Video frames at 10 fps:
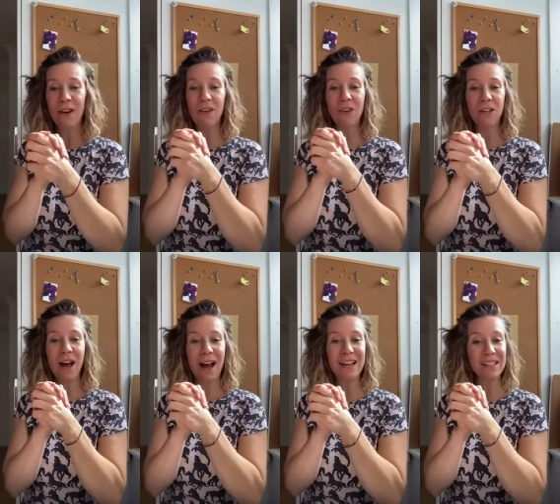then you're
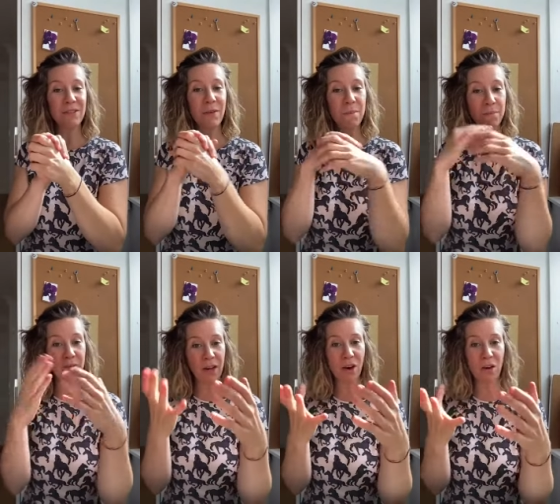gonna ask
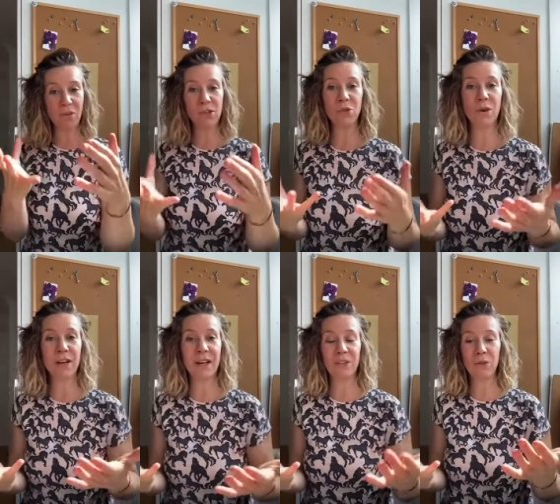the chorus to
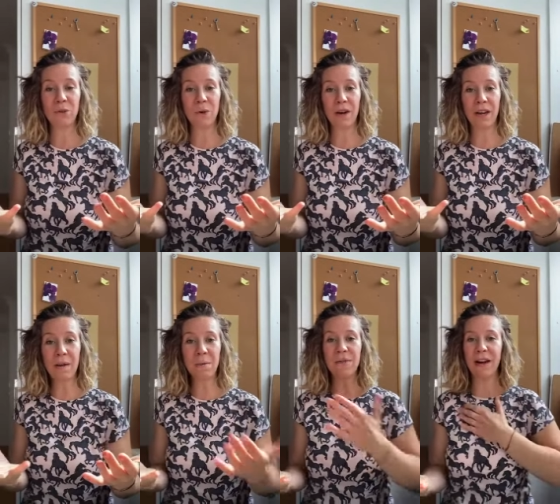
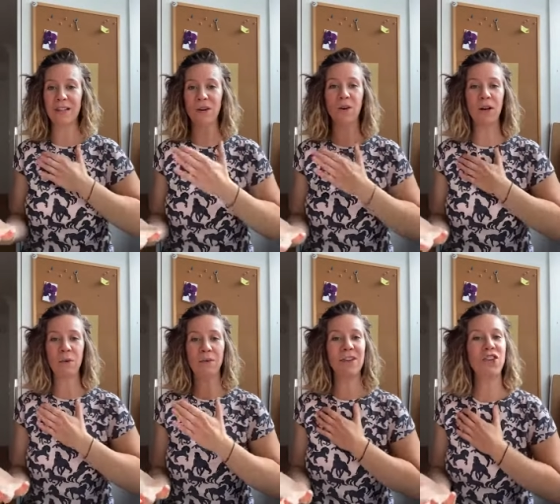improvise
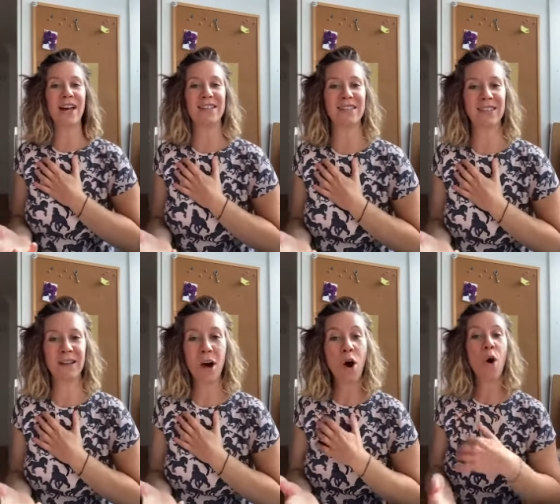only with a chest
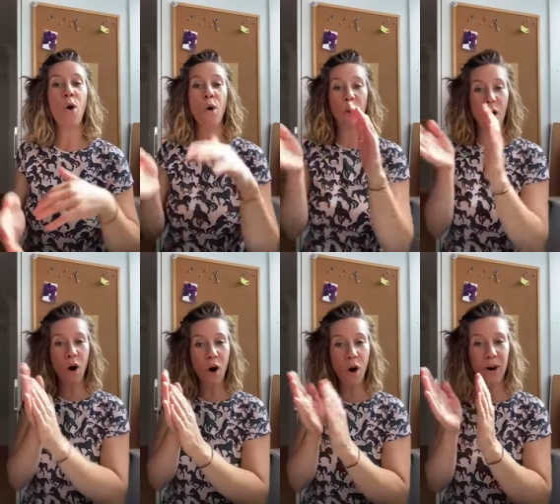or
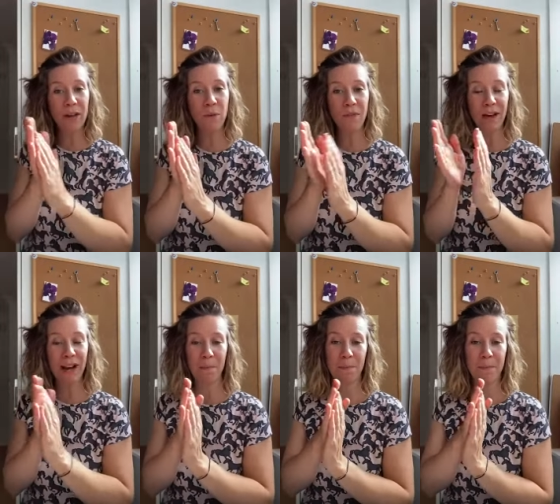only with a
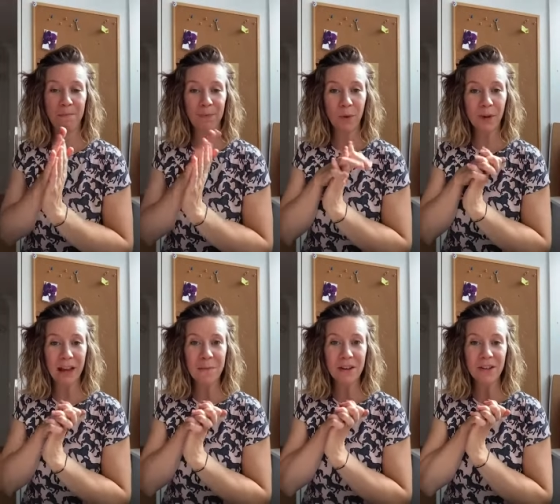clap,
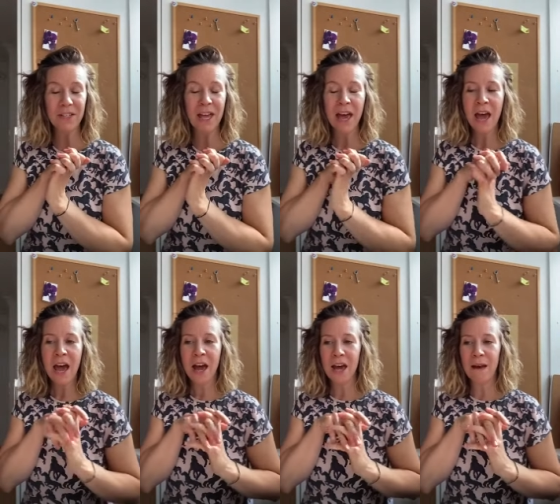okay? Because
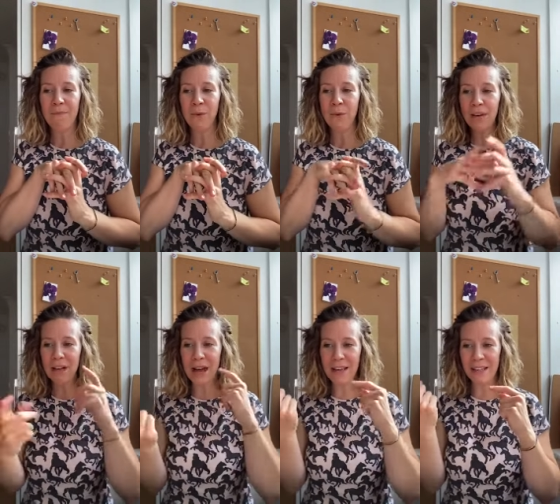
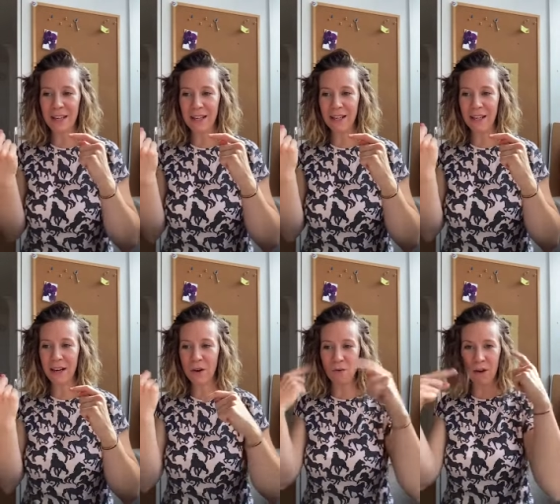
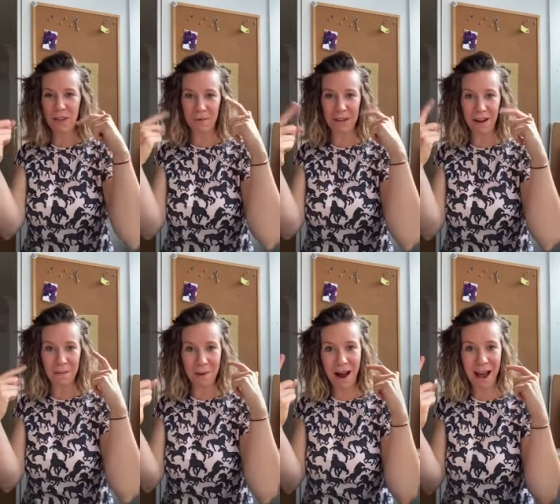organizing a rhythm in
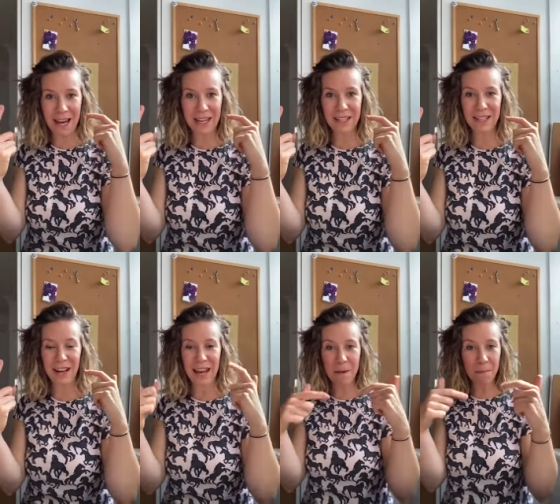our mind,
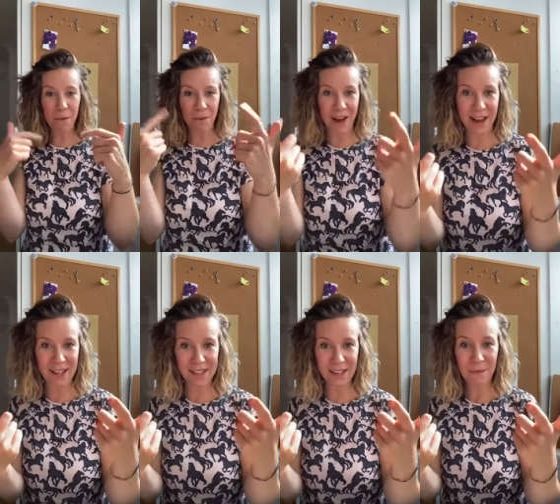
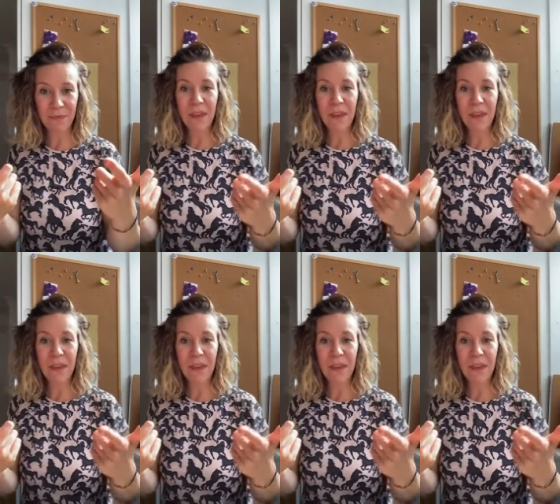improvised,